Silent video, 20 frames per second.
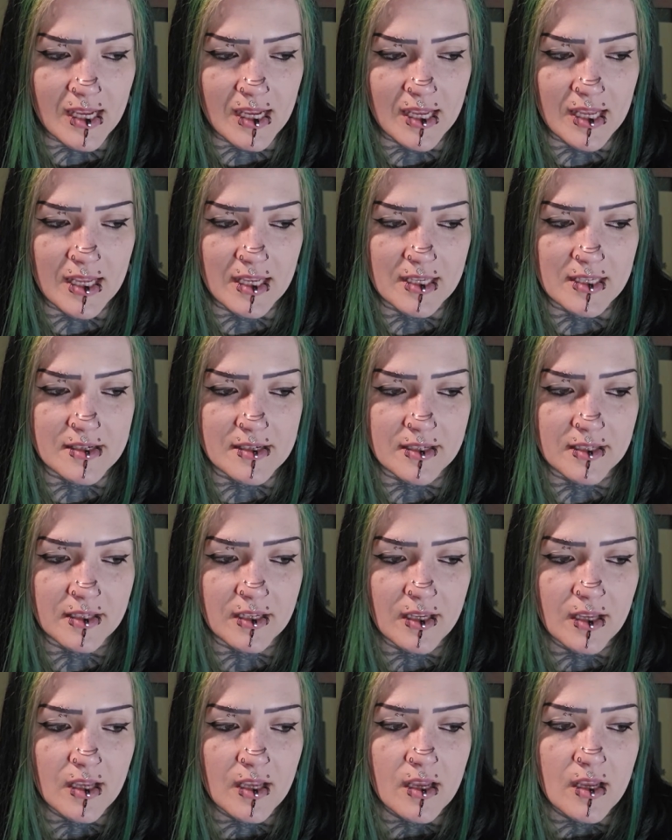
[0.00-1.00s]
And
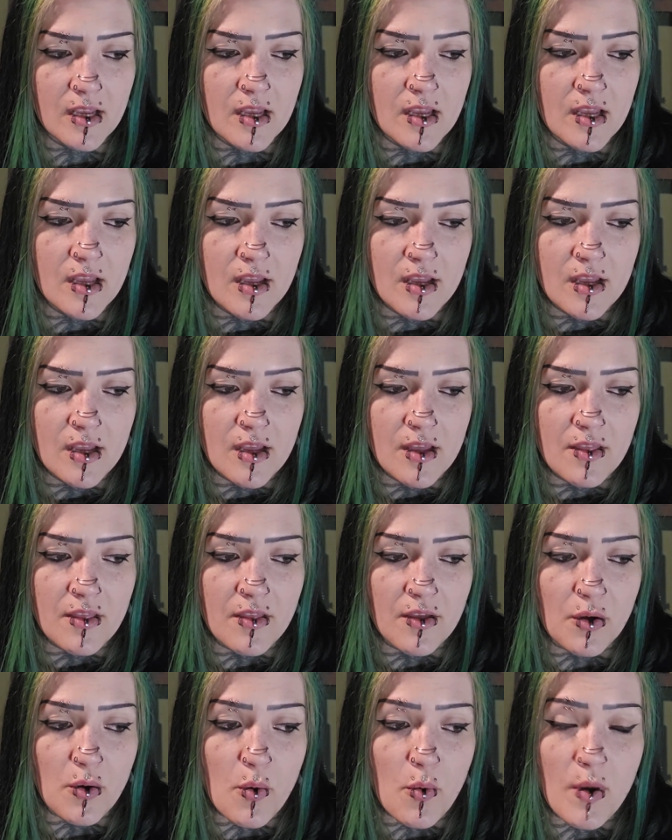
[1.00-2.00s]

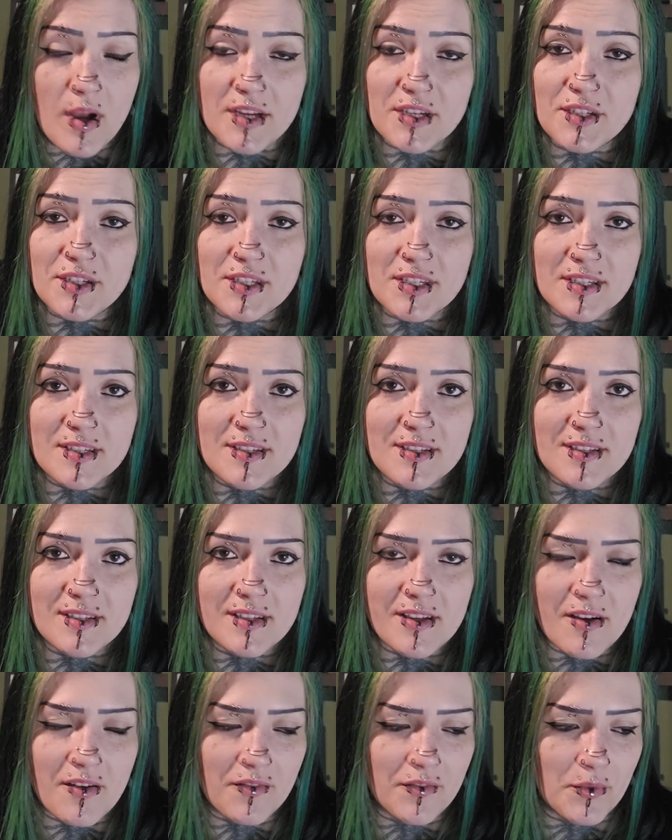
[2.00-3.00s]
the
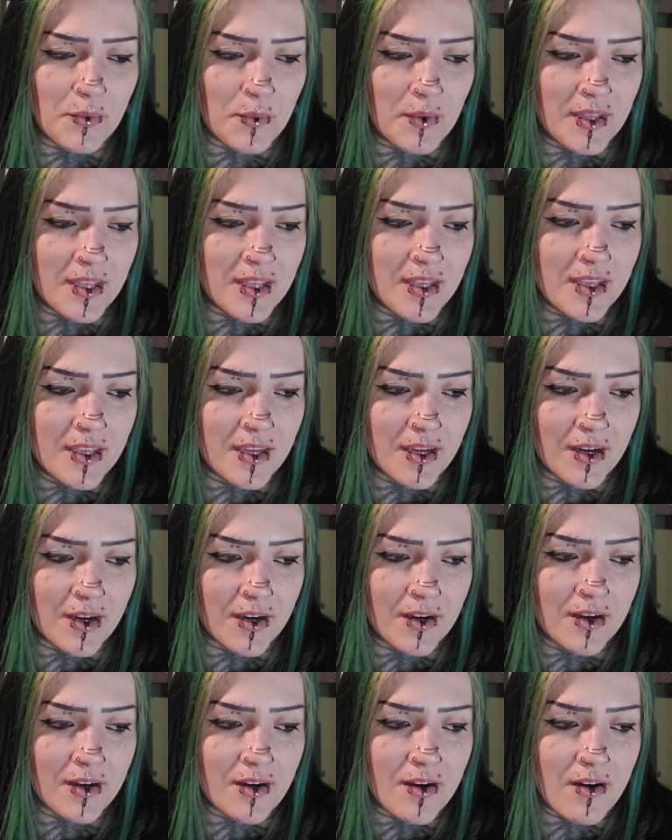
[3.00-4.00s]
questions of the week
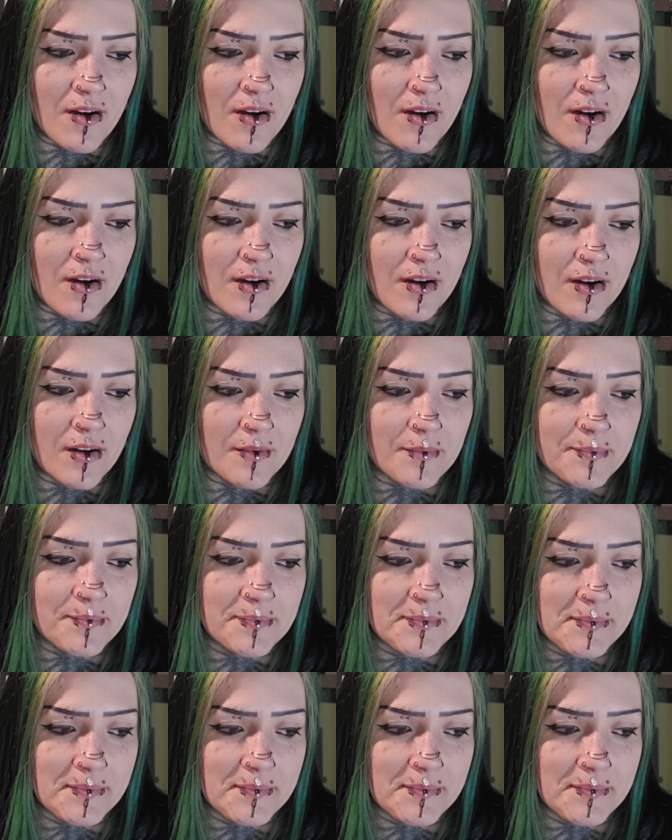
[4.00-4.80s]
here are: